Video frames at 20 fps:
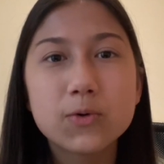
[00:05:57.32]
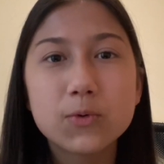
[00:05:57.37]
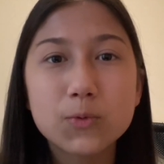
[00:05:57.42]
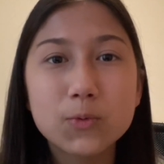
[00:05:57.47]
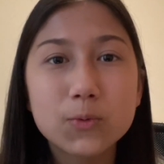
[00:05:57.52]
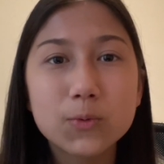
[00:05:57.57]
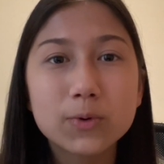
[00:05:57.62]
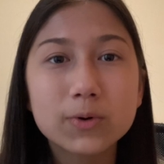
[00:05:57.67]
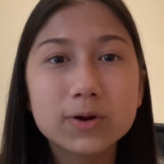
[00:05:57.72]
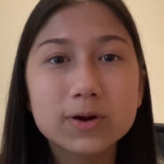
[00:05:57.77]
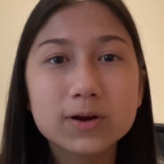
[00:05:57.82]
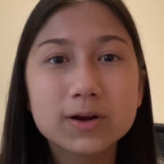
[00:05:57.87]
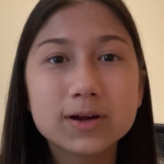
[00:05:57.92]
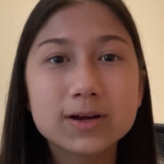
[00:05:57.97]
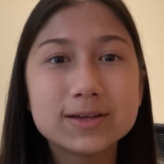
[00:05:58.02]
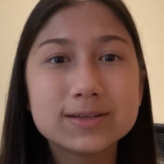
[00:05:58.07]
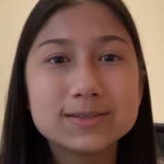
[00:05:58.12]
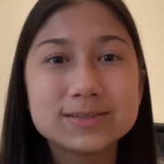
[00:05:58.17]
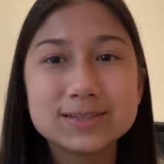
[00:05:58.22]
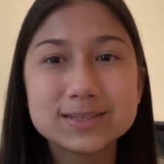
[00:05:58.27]
or
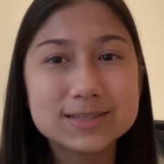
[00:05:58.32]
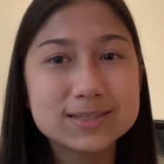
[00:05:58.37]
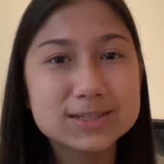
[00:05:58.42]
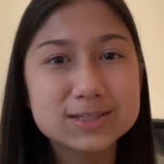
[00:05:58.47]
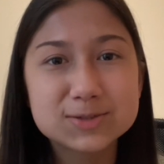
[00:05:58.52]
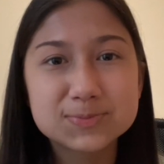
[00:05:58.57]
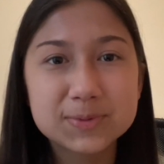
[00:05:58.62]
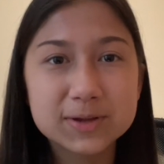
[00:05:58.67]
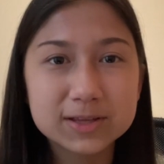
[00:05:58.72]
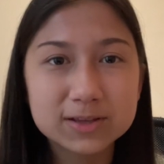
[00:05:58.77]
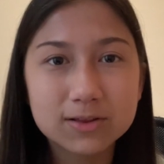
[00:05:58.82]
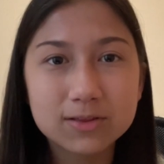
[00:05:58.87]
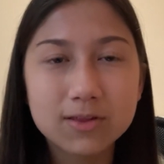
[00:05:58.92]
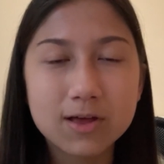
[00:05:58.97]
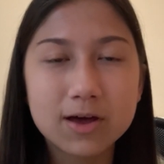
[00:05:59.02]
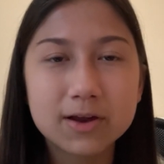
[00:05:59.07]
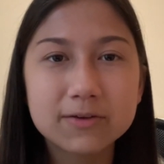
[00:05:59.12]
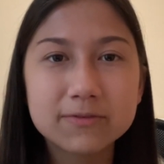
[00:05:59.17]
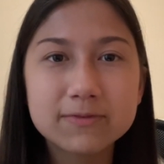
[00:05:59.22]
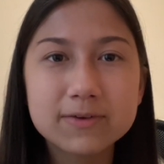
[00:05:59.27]
didn't spend a
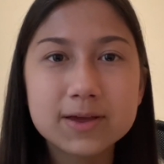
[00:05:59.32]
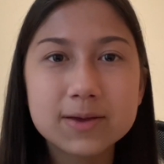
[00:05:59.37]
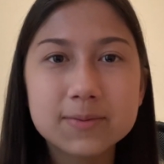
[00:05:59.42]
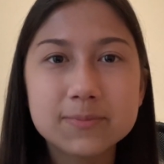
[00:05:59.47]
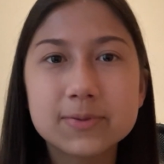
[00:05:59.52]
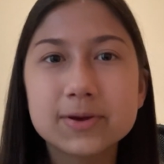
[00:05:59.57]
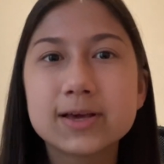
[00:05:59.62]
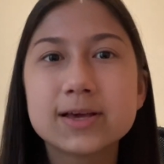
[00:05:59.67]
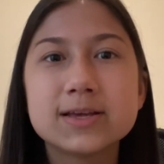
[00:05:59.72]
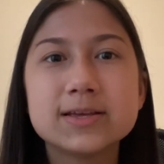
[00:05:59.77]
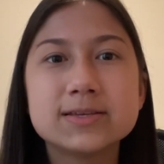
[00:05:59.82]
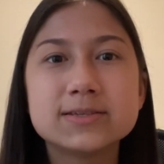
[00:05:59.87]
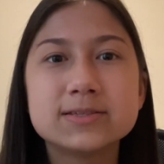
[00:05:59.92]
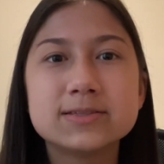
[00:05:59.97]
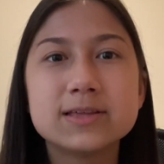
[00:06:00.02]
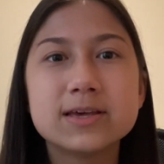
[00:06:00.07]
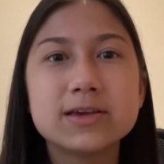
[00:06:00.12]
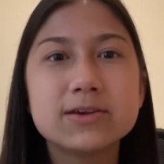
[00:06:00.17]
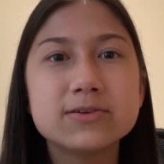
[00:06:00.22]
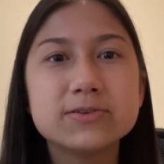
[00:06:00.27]
lot of it because
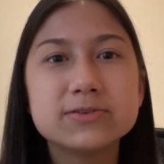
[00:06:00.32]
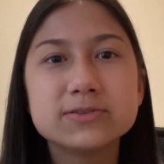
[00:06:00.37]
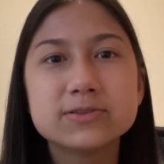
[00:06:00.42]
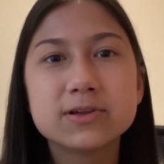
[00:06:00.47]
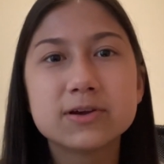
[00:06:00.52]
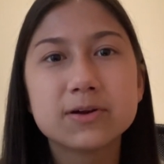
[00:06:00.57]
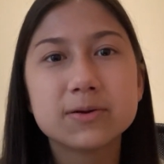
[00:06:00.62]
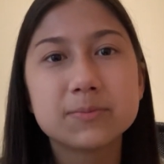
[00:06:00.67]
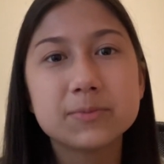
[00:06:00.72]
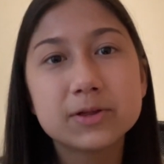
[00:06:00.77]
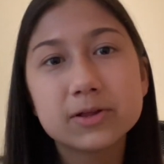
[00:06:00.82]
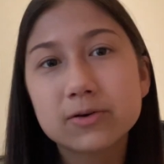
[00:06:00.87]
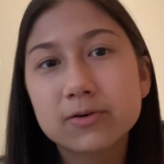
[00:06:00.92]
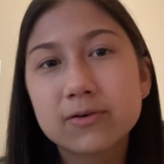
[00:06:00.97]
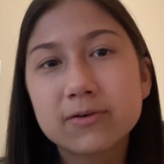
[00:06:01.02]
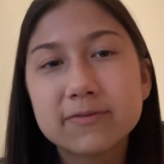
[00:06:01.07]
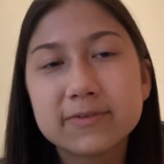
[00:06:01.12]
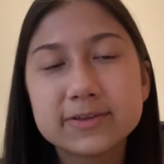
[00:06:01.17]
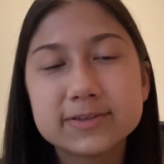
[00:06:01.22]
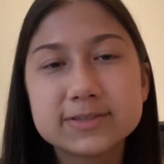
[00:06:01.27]
they used their meal
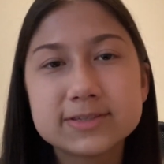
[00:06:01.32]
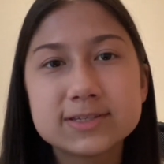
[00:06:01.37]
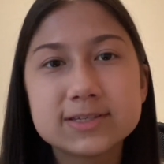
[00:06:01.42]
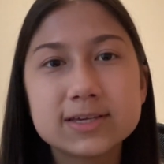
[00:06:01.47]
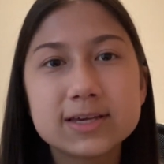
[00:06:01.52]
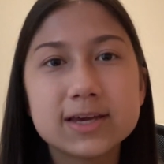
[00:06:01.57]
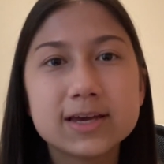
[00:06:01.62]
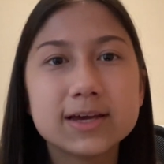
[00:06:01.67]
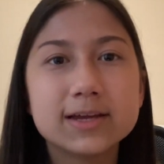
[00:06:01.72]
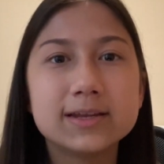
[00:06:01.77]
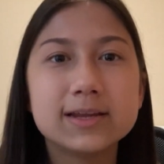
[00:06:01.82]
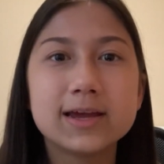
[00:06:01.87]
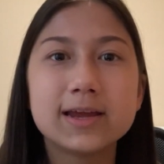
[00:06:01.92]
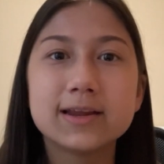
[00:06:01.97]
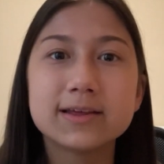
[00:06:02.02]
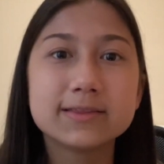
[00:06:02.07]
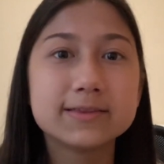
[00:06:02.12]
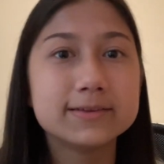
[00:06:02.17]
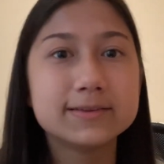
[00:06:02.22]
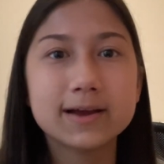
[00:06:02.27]
equivalency and ate
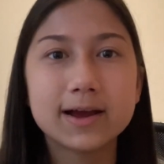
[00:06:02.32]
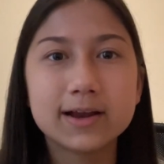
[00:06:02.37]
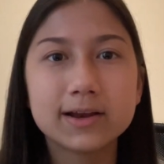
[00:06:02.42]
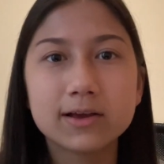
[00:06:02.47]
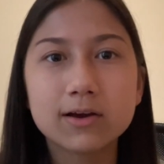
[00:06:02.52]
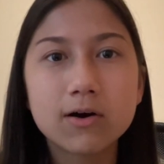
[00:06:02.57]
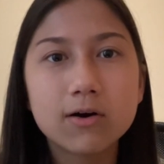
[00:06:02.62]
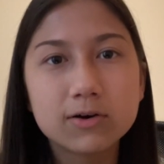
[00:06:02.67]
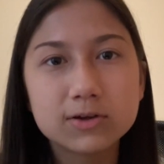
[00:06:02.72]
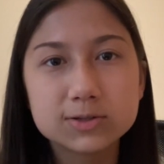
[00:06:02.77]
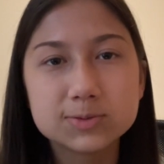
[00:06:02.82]
at the dining halls